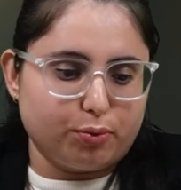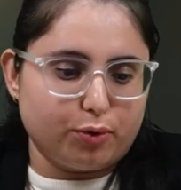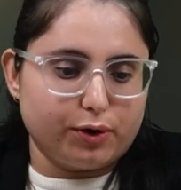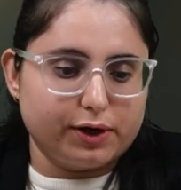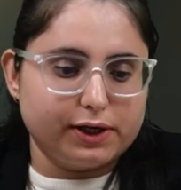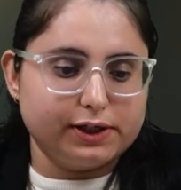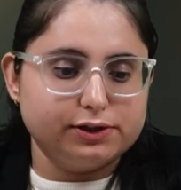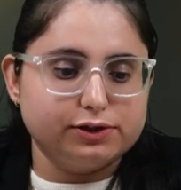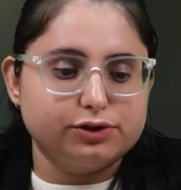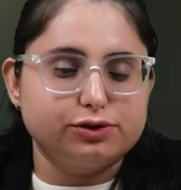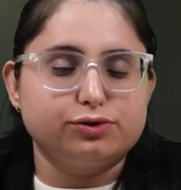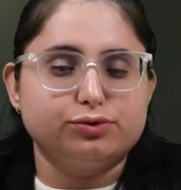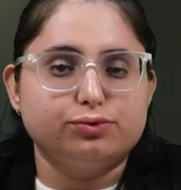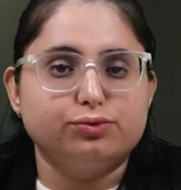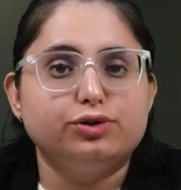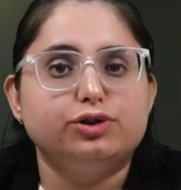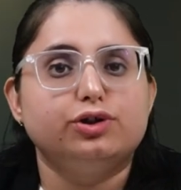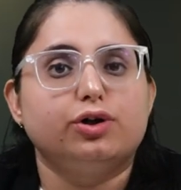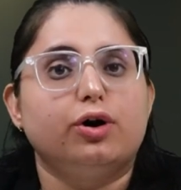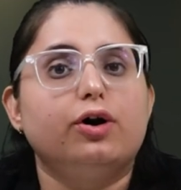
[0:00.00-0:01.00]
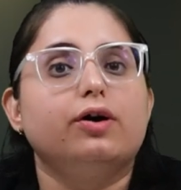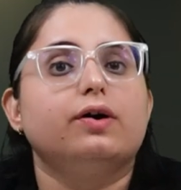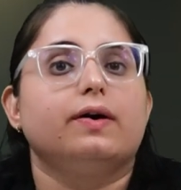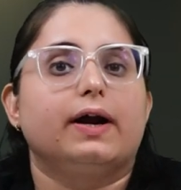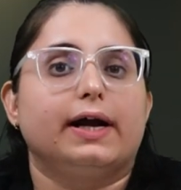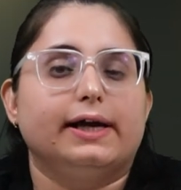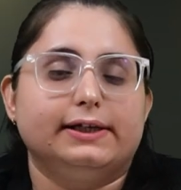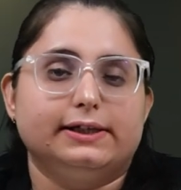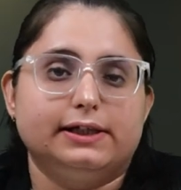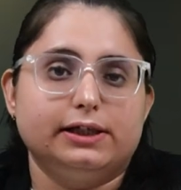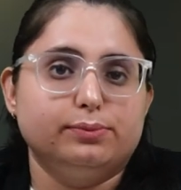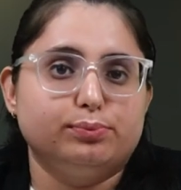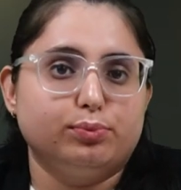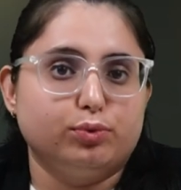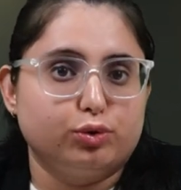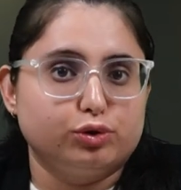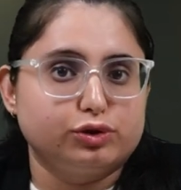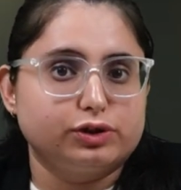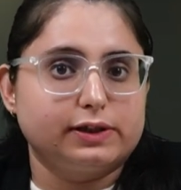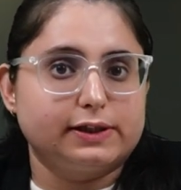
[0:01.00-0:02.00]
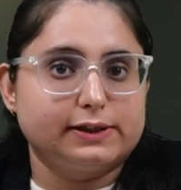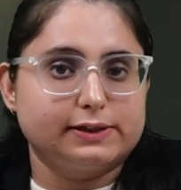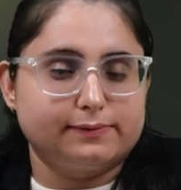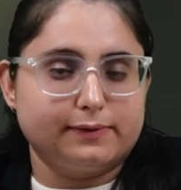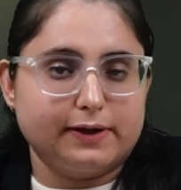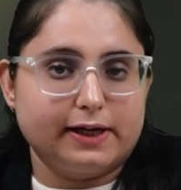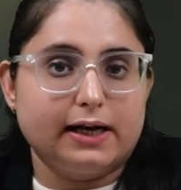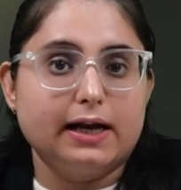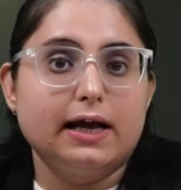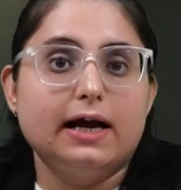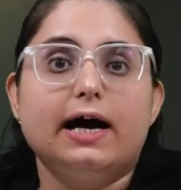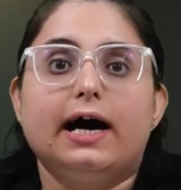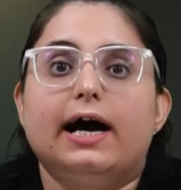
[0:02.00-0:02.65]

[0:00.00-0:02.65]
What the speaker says: points to your writing portion as well.